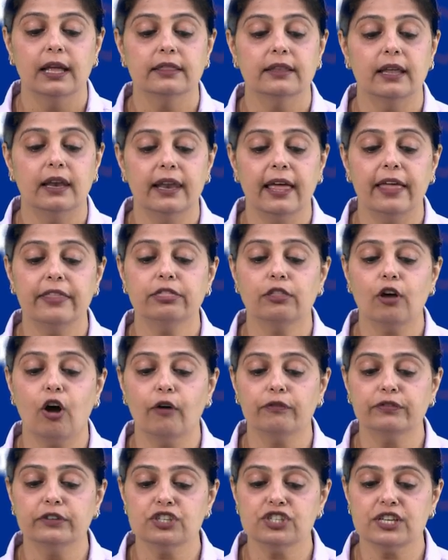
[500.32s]
The length
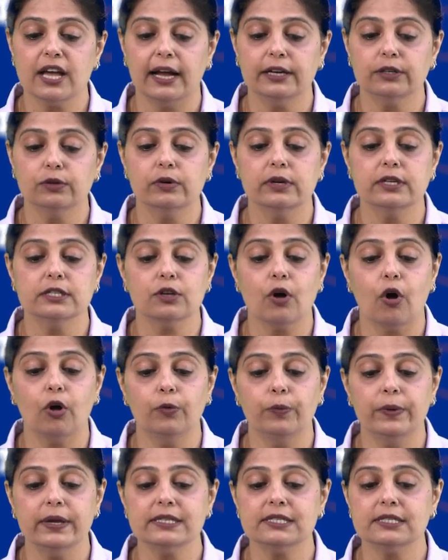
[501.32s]
of the shadow is
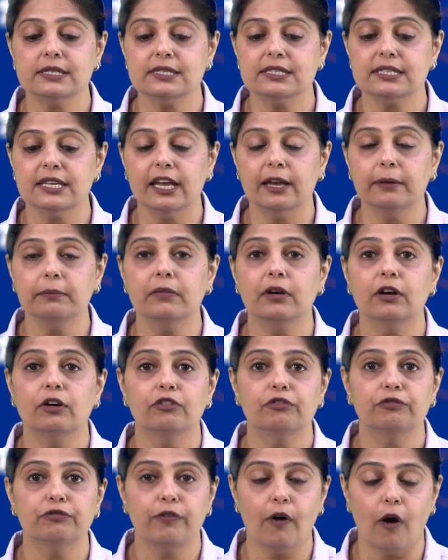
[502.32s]
always the same.
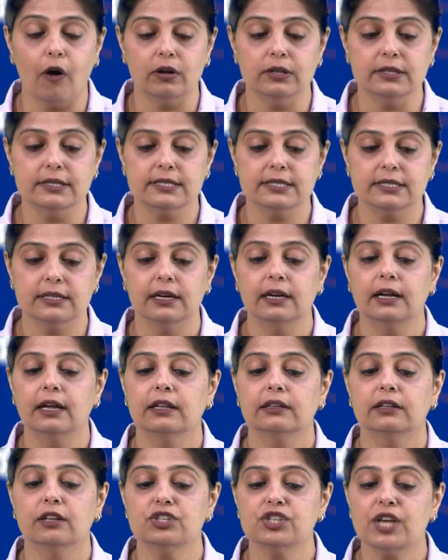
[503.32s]
False.
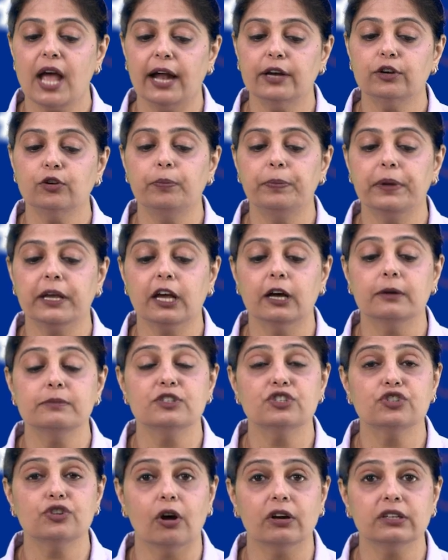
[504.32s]
The shadow
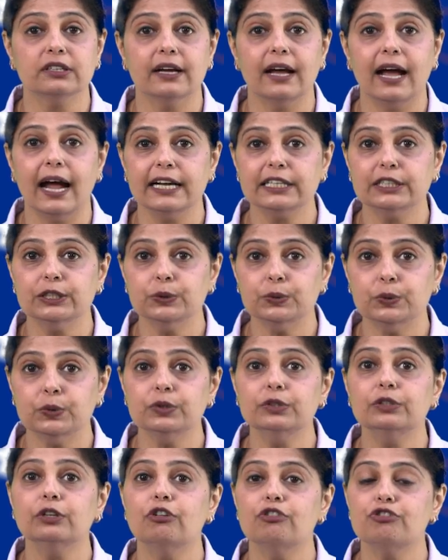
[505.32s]
becomes shorter at
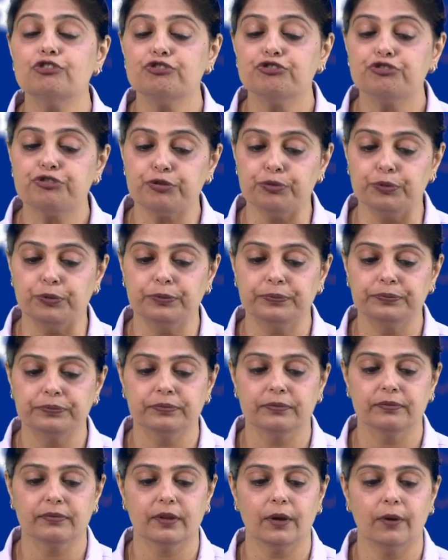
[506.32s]
noon. True.
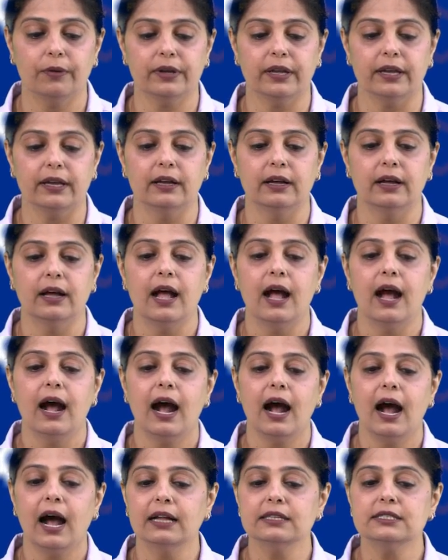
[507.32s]
Okay.
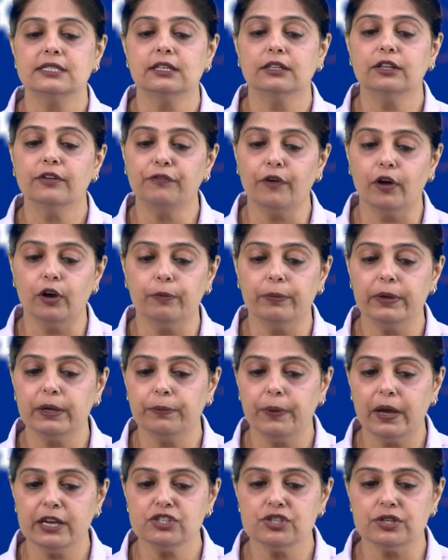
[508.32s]
Answer the following
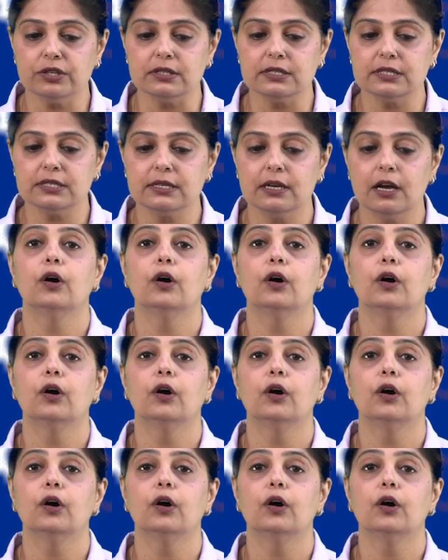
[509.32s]
questions.